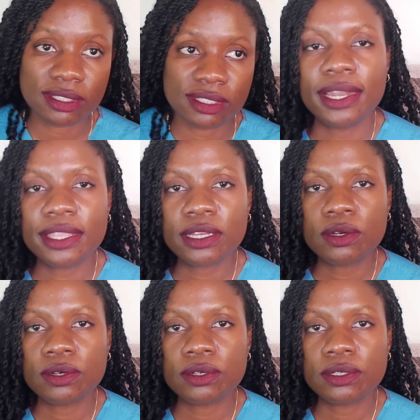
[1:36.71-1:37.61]
Another
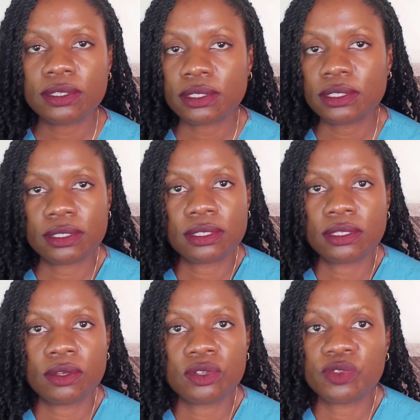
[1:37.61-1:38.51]
cause is
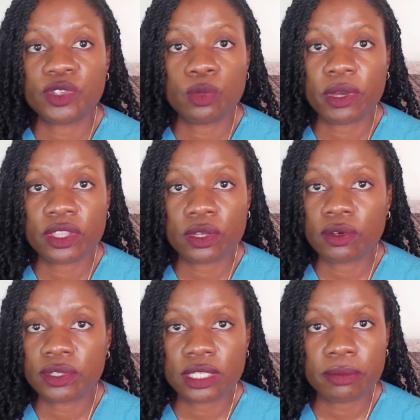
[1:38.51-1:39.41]
cause of idiopathic
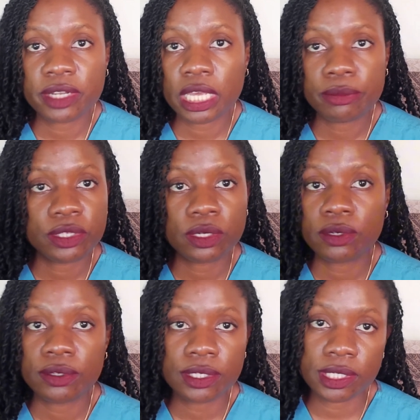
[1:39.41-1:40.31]
causes. Sometimes the
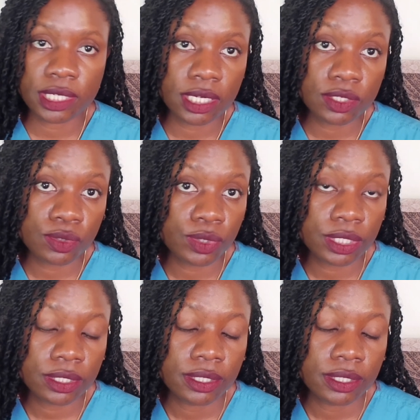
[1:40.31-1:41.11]
cause isn't understood.